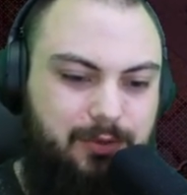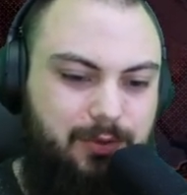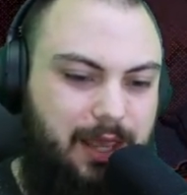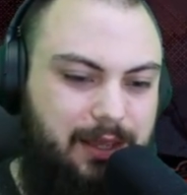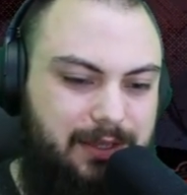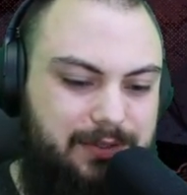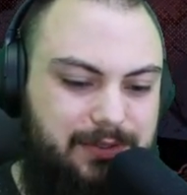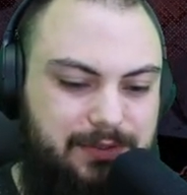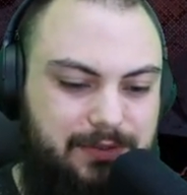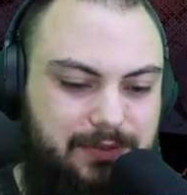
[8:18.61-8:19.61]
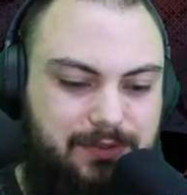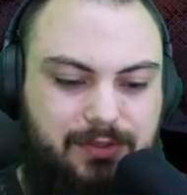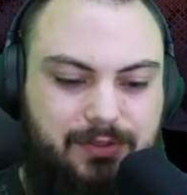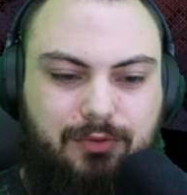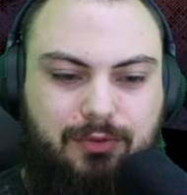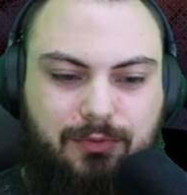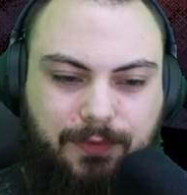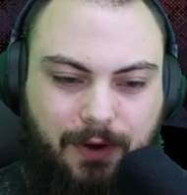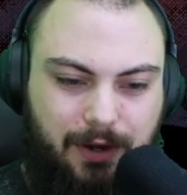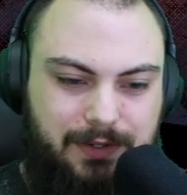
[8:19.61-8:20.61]
You can't get too
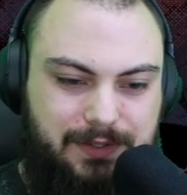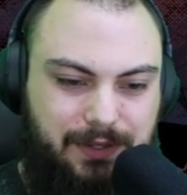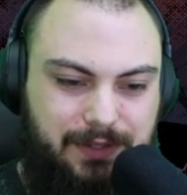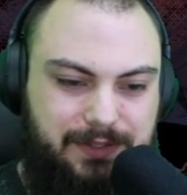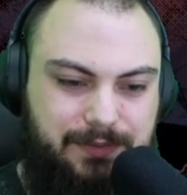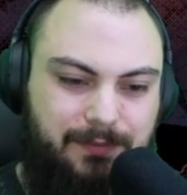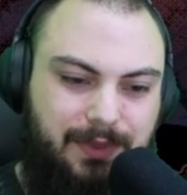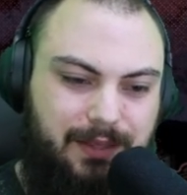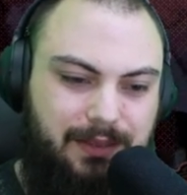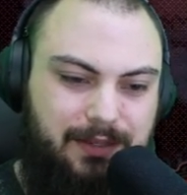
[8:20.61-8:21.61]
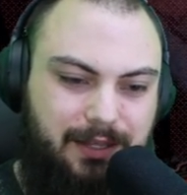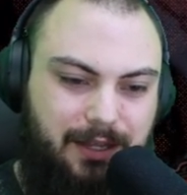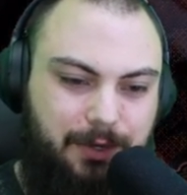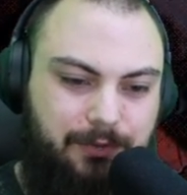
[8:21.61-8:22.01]
far into this in the demo.